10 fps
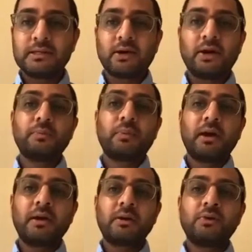Are you
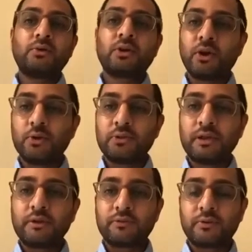buying your
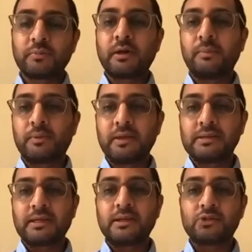clothing from companies
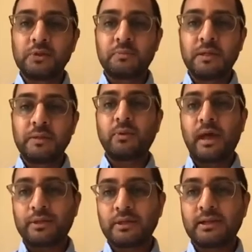that treat people
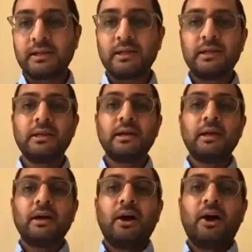ethically? Are